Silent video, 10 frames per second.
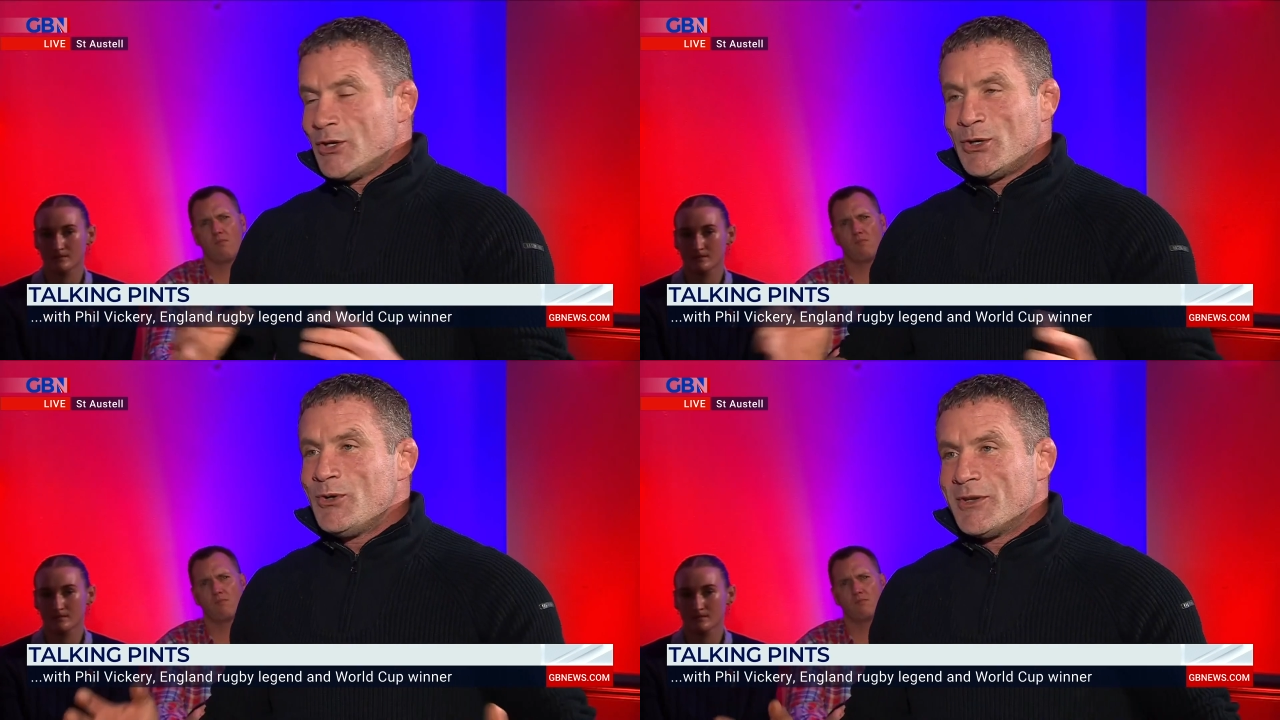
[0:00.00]

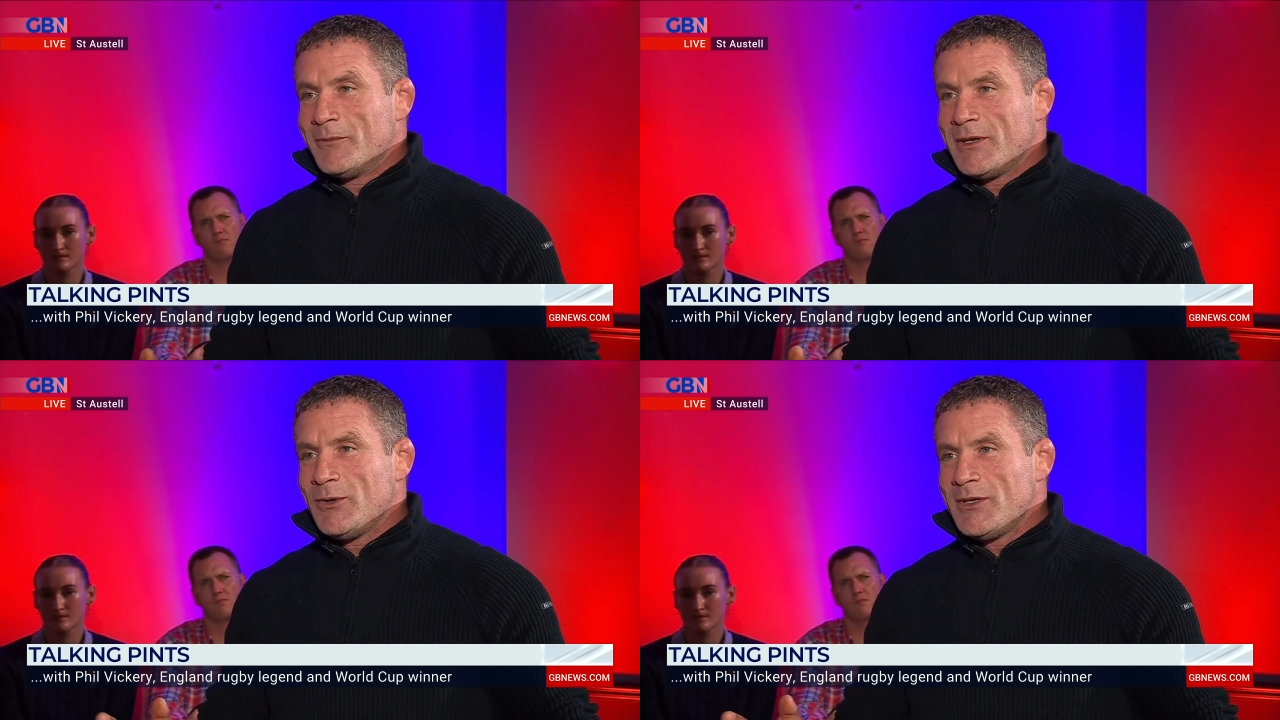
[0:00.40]
Speaker 1: could do
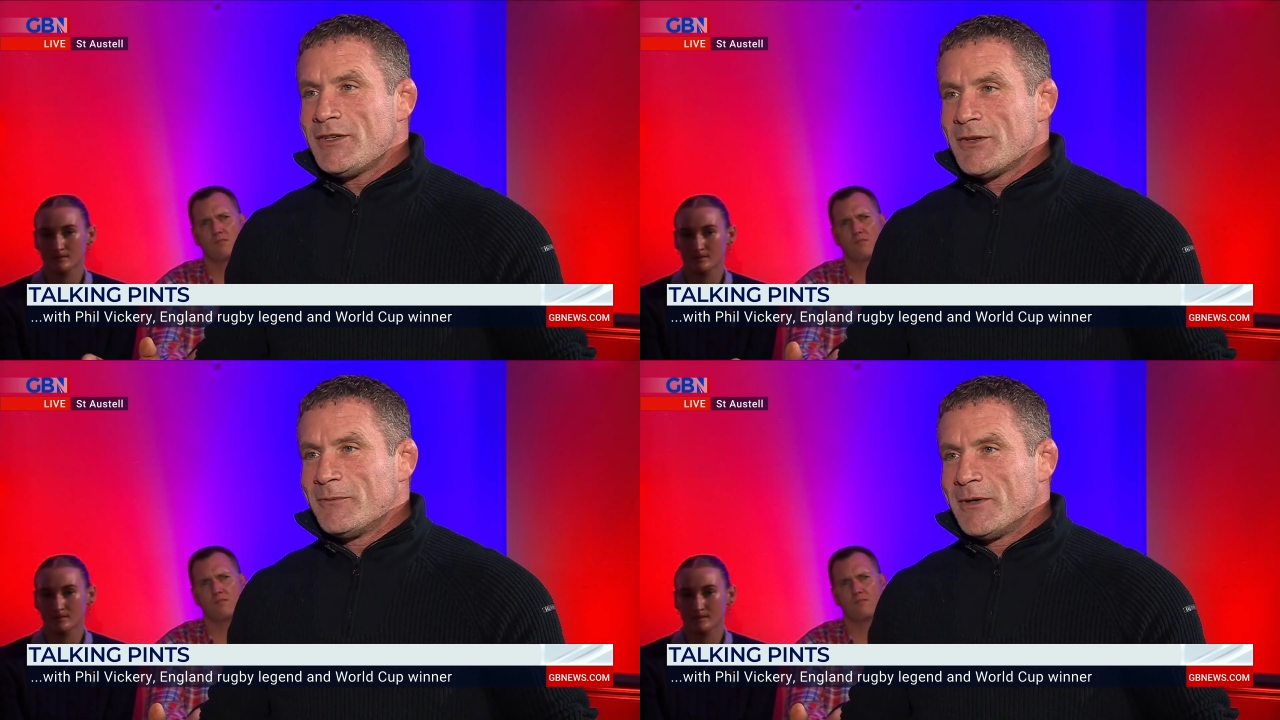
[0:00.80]
something, you
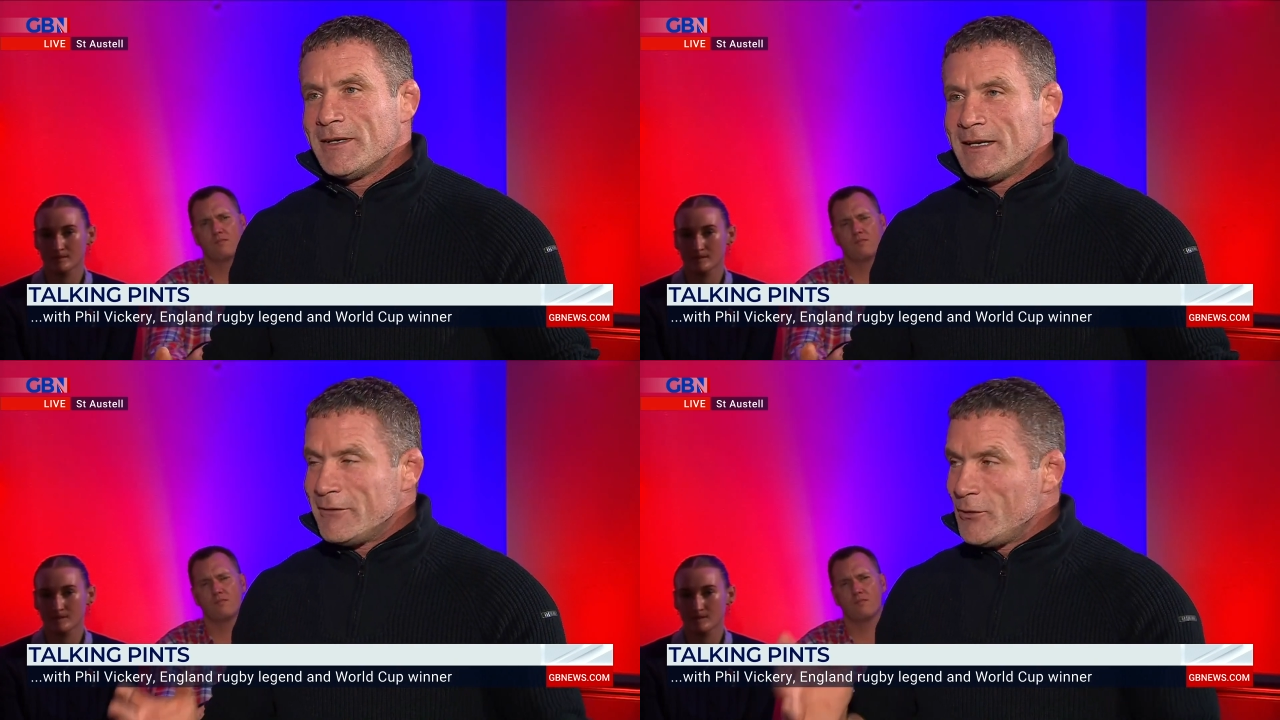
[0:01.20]
did
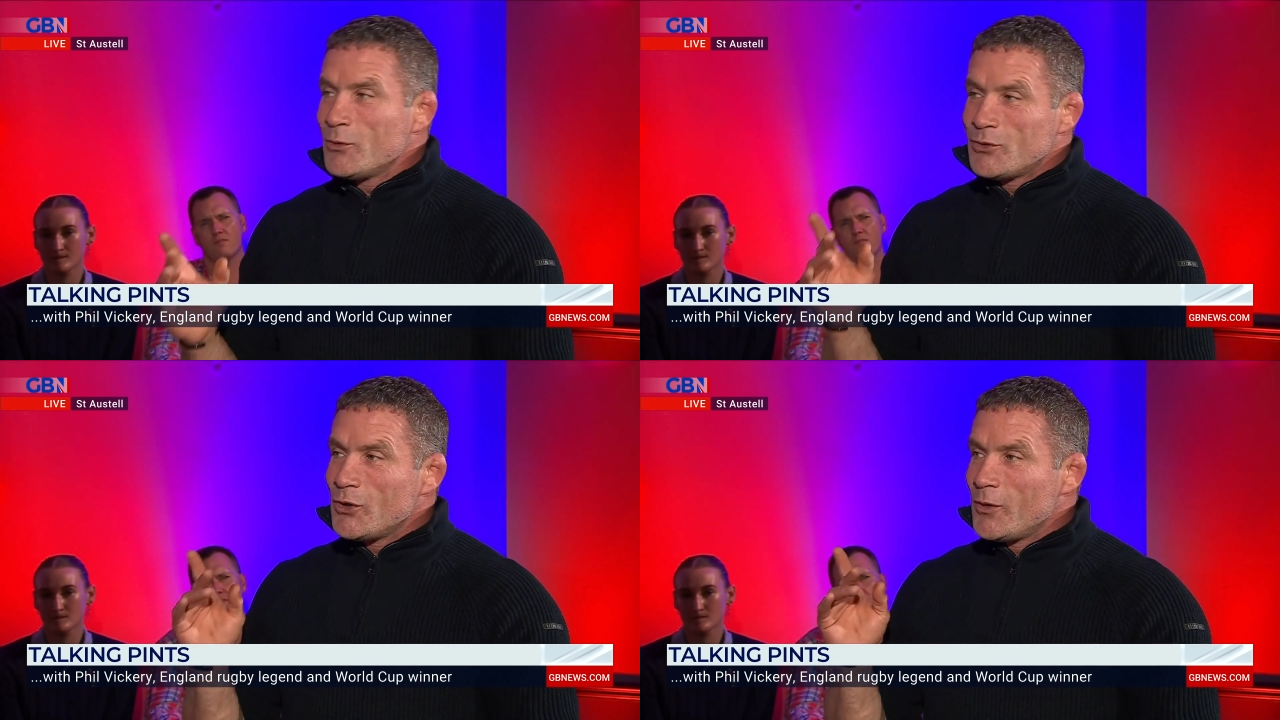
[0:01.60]
something. And if
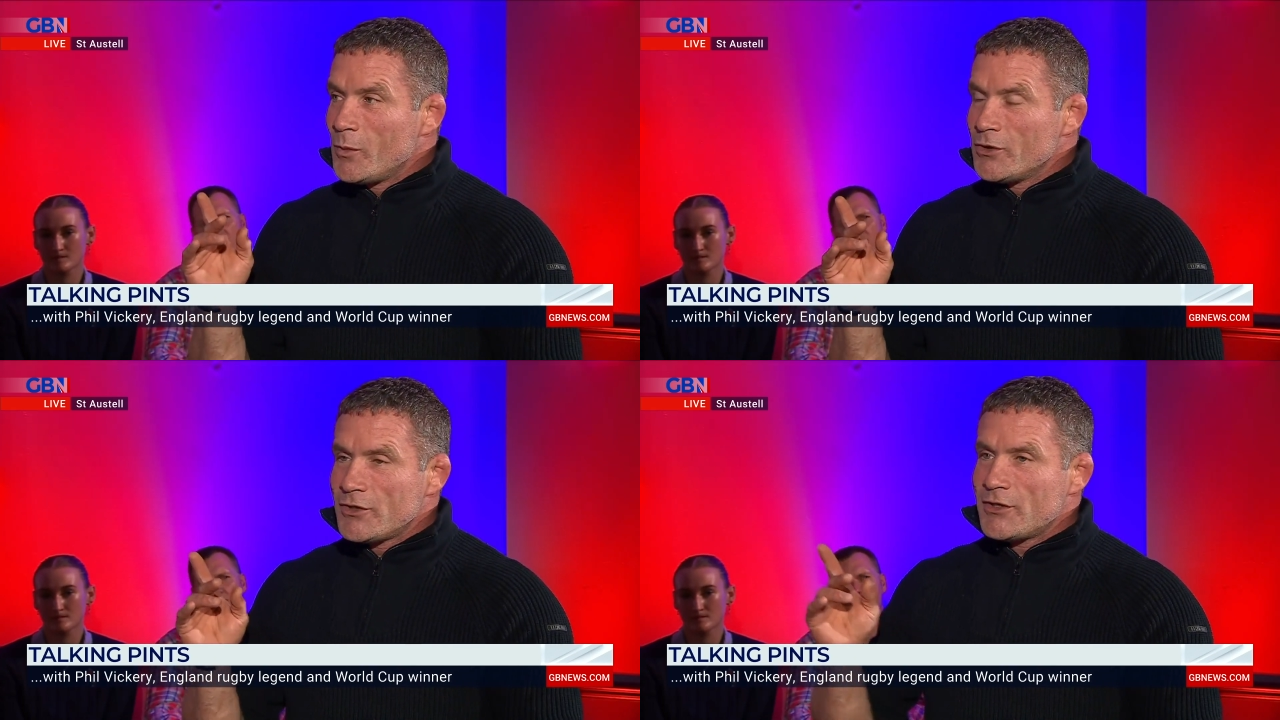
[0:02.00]
your job was to